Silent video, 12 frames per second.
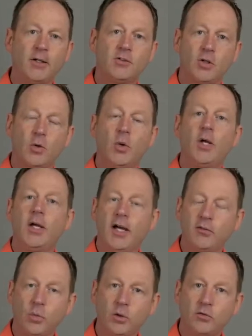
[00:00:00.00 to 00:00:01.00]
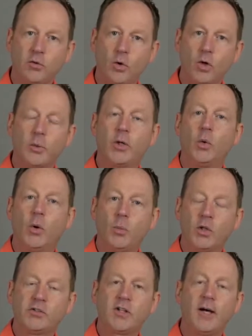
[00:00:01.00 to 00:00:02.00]
so f1.4, we go
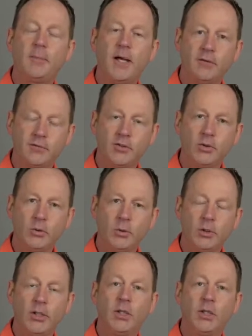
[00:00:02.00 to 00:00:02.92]
up 1 stop, f2,